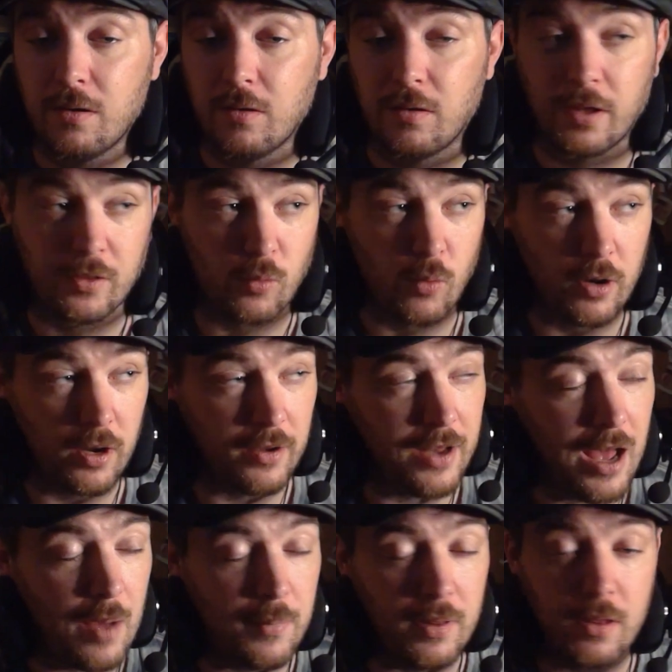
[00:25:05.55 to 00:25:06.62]
like the one on
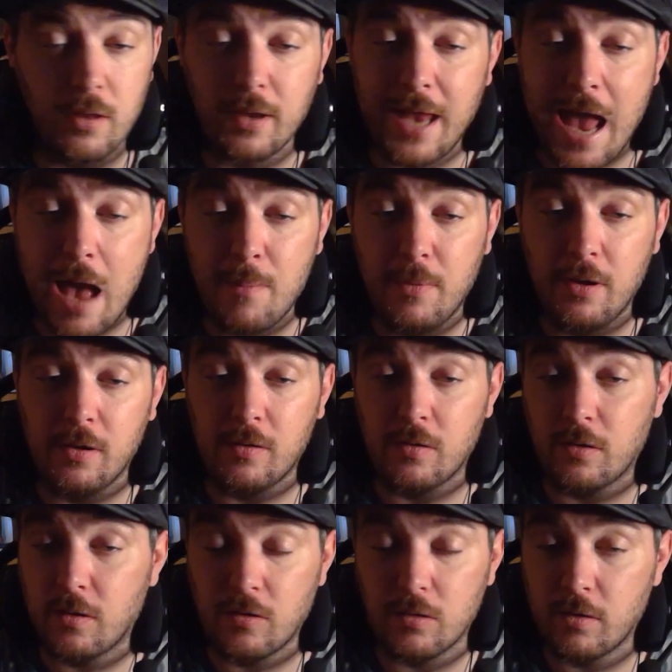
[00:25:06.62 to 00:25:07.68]
top of the cabinet
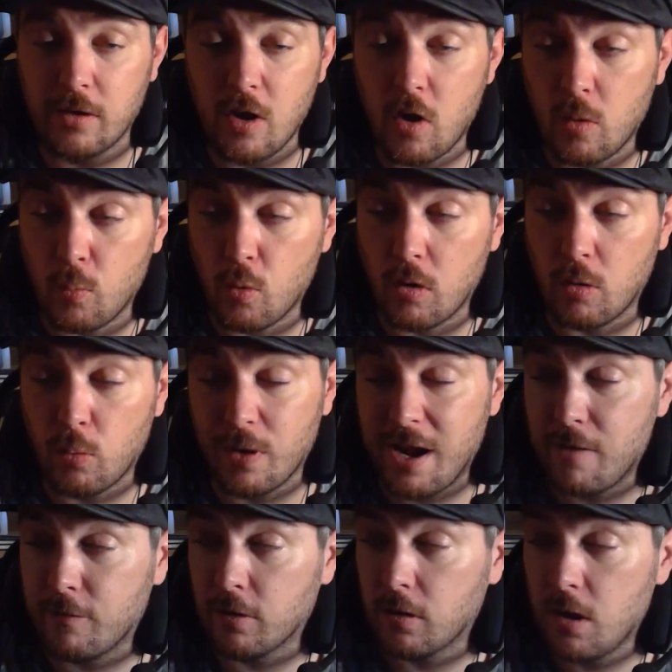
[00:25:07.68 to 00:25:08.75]
or the armoire or
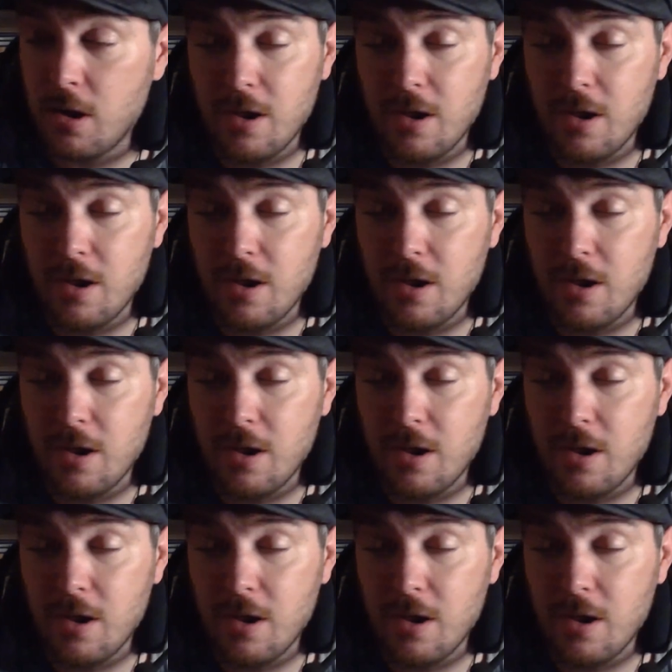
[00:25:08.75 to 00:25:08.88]
whatever,